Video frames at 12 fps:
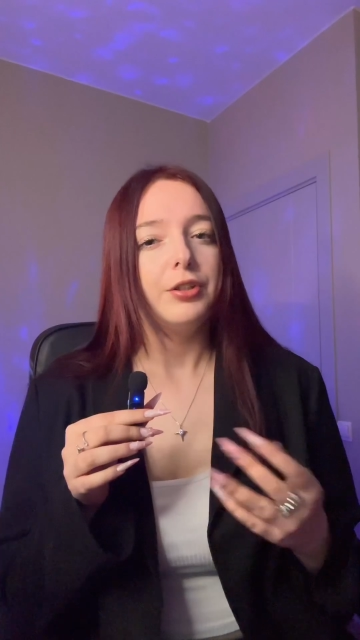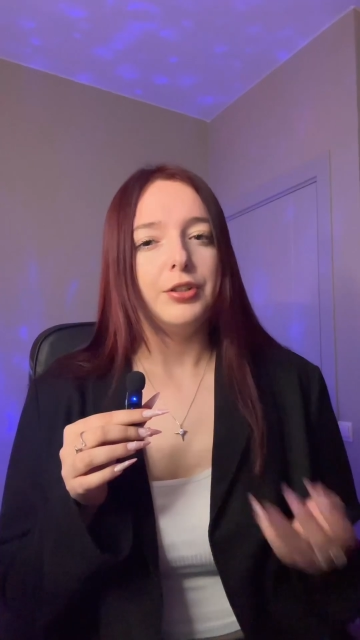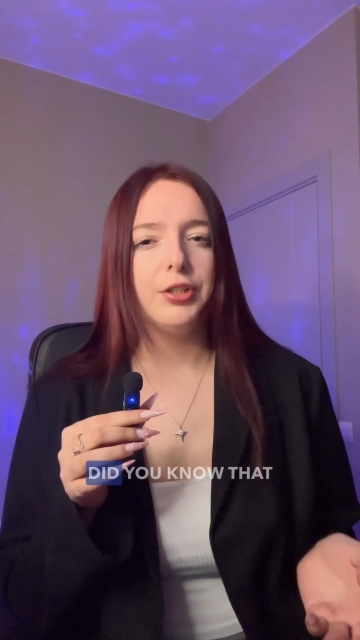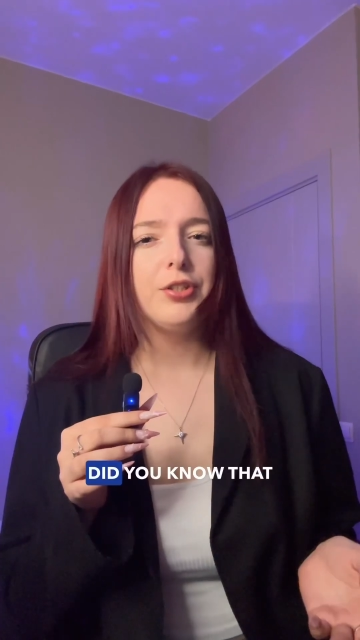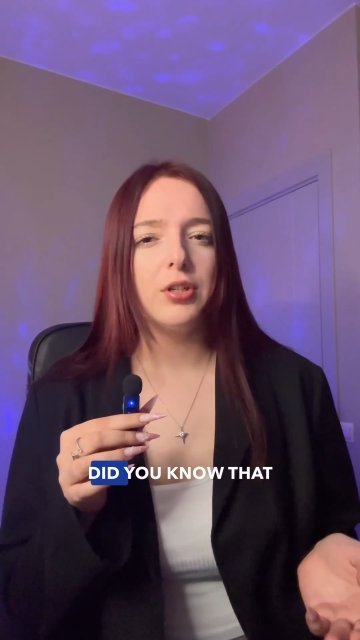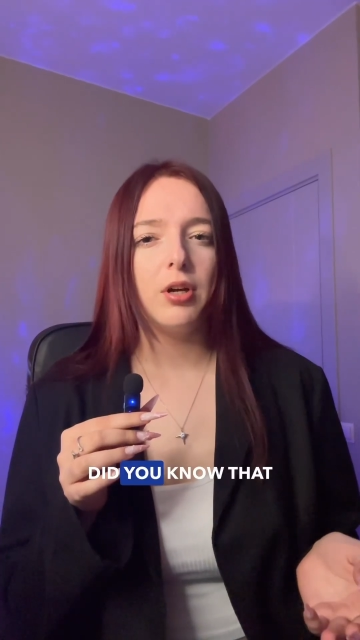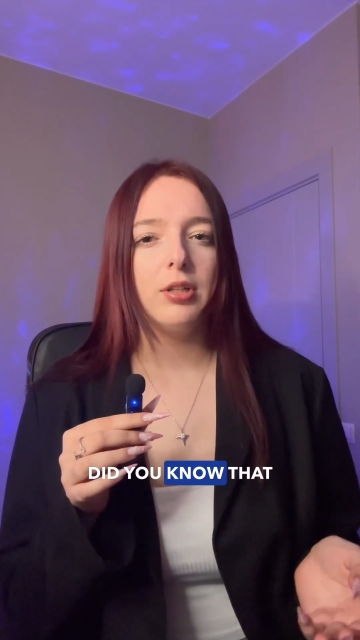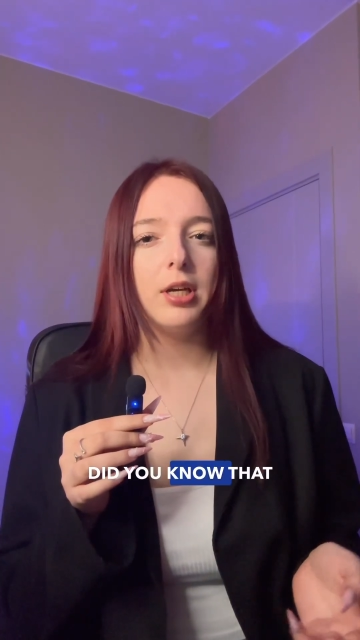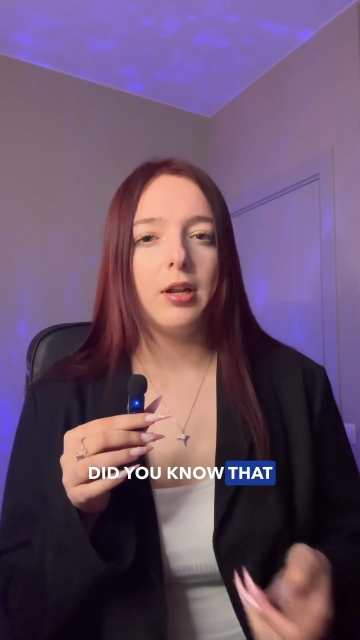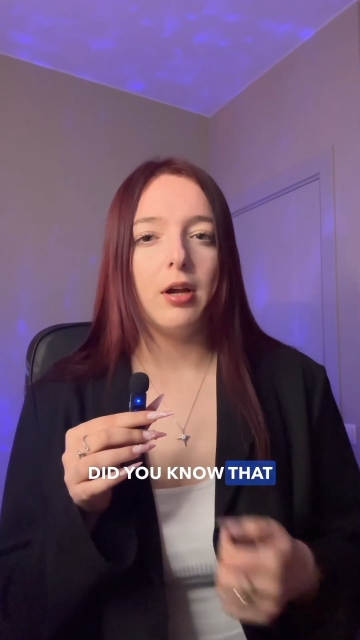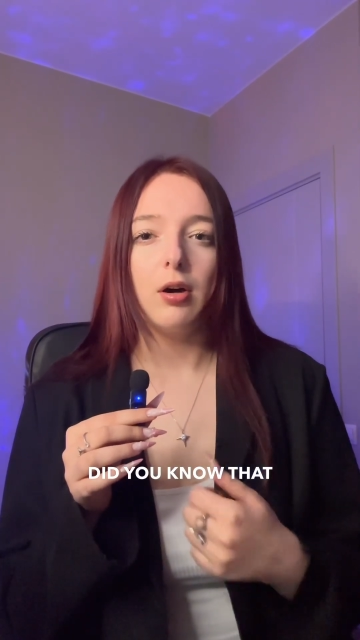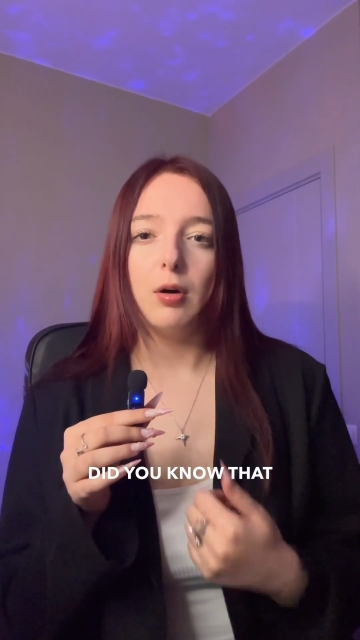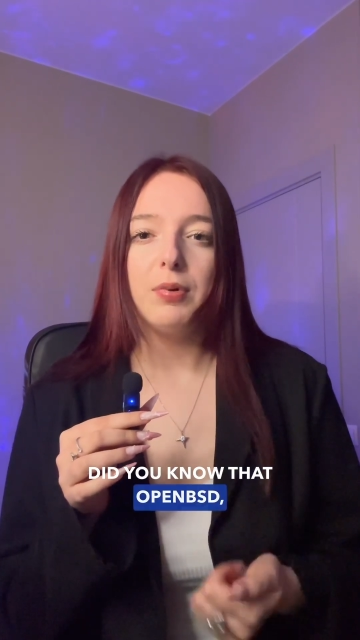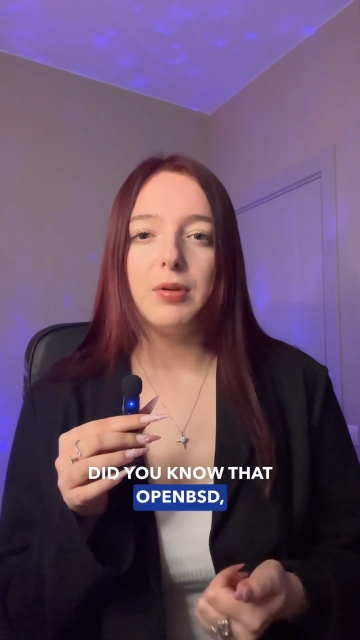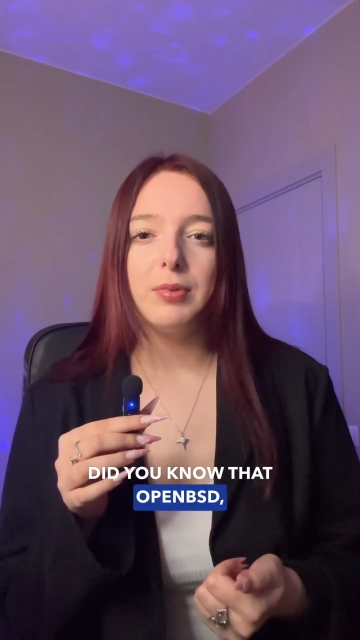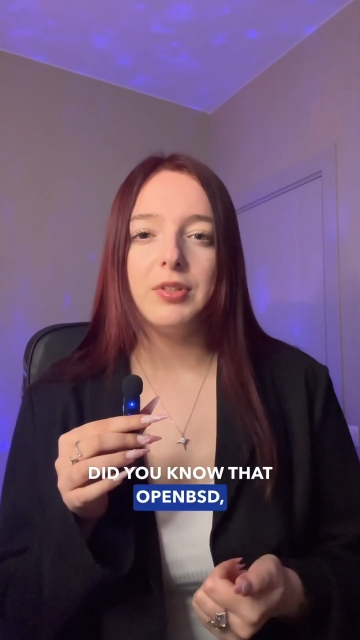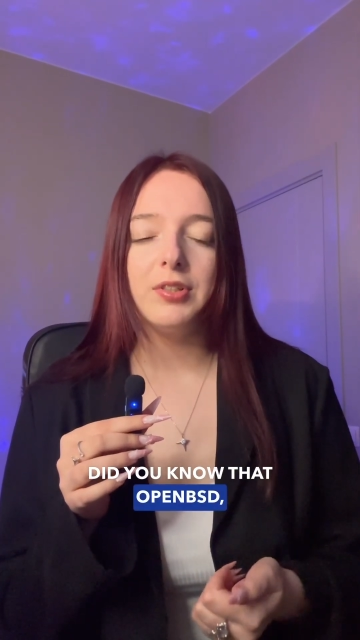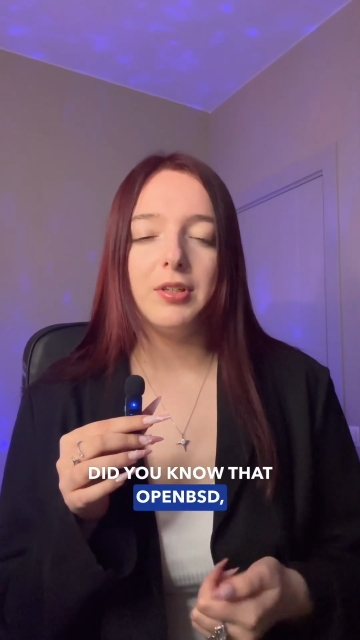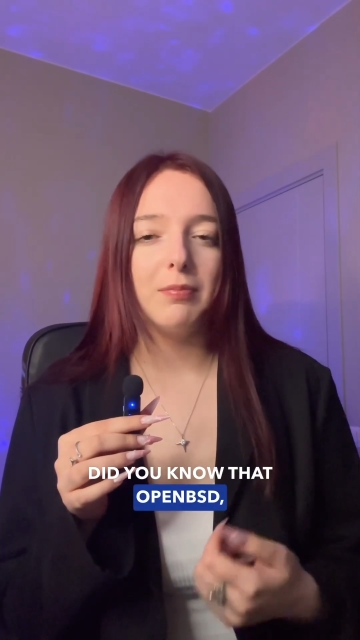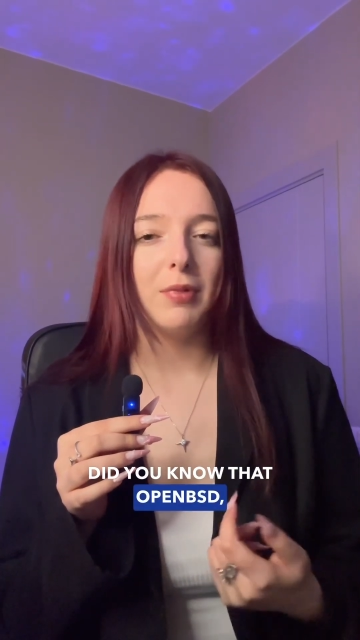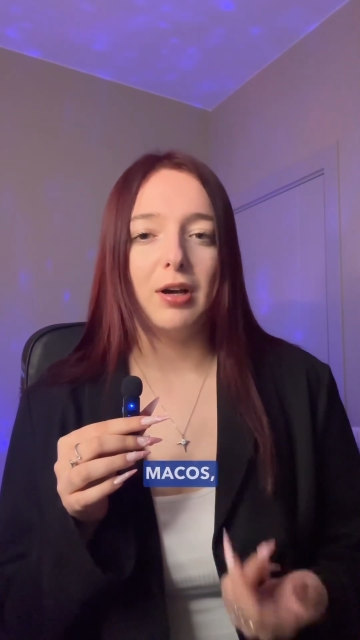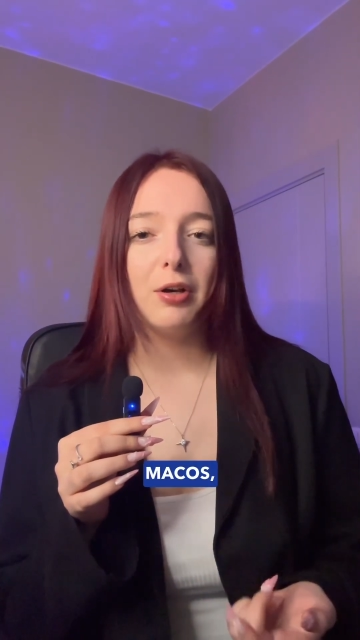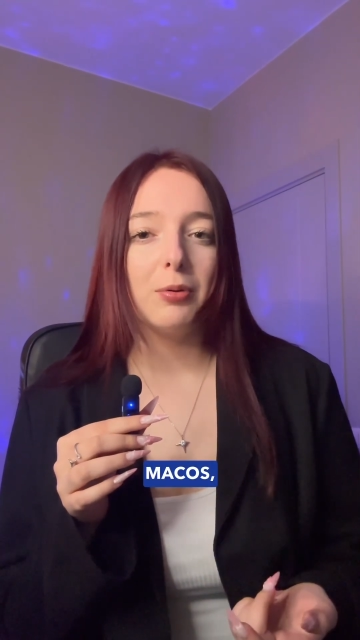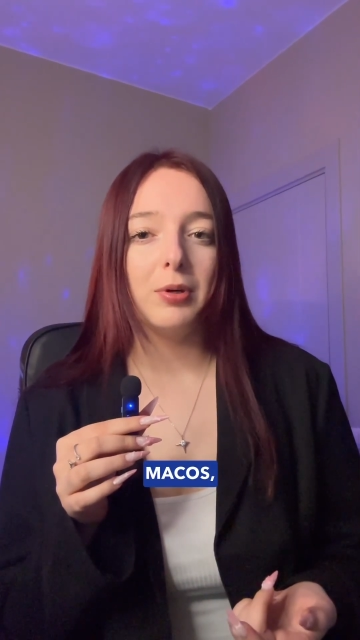Did you know that OpenBSD,
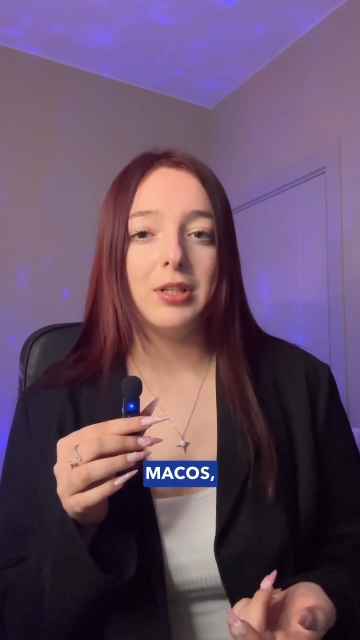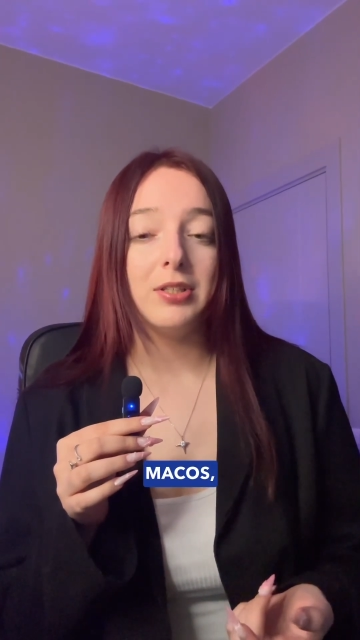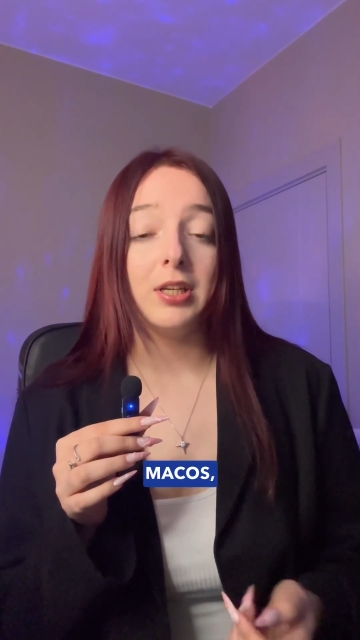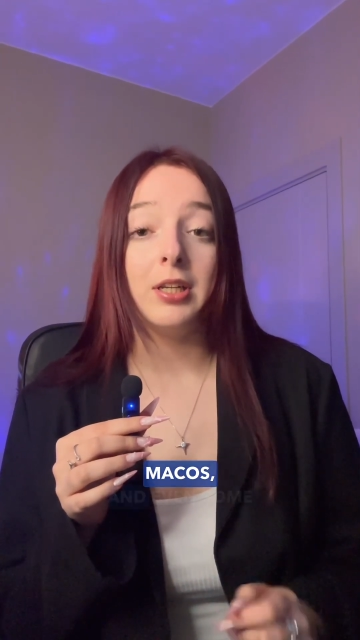macOS,